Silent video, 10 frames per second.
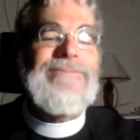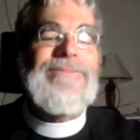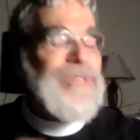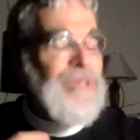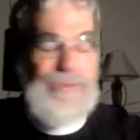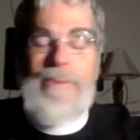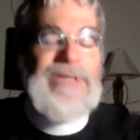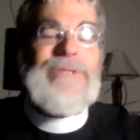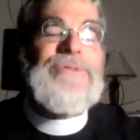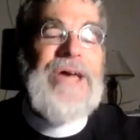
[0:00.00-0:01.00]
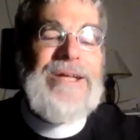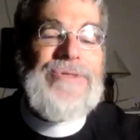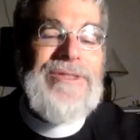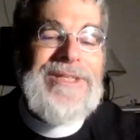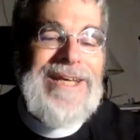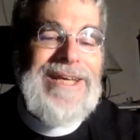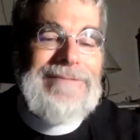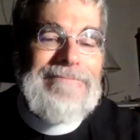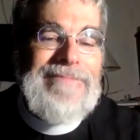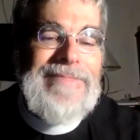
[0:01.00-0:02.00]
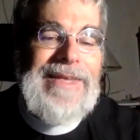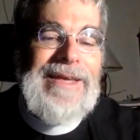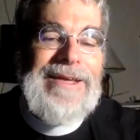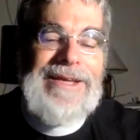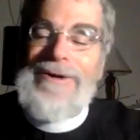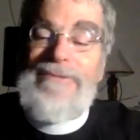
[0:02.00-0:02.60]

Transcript: which is what we do in science all the time. You know,